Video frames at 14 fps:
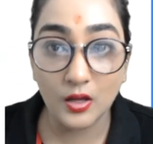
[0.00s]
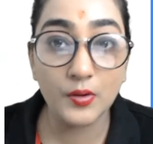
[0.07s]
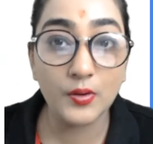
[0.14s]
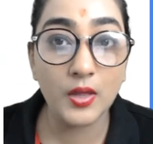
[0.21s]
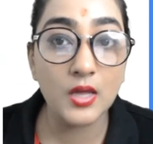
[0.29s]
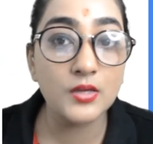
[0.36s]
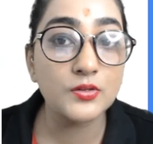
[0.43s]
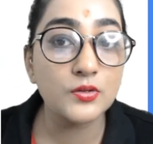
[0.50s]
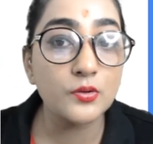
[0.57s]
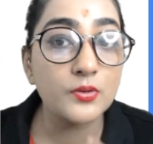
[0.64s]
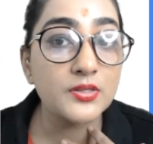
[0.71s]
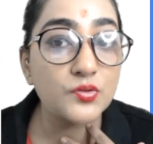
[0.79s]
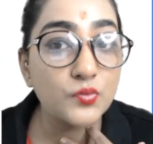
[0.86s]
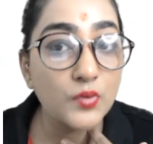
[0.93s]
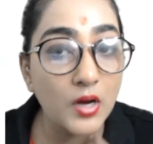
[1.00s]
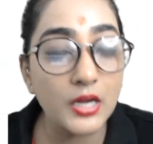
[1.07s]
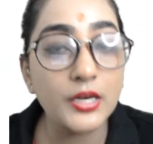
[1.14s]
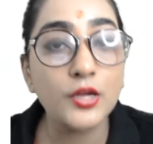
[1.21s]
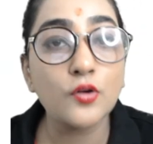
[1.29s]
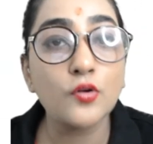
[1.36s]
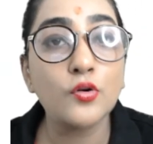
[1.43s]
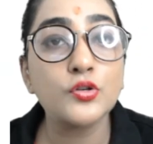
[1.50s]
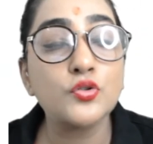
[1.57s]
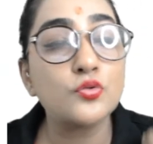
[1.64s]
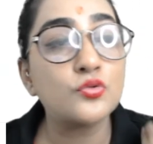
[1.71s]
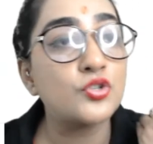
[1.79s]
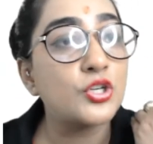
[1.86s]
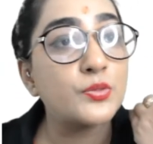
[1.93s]
Okay, so it's really good
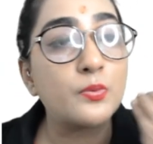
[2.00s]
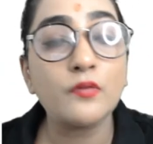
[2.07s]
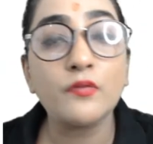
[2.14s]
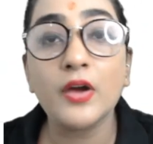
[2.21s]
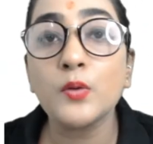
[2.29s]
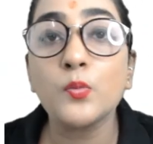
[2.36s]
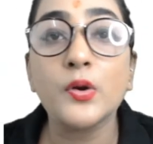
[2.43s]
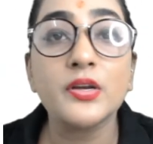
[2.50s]
to just provide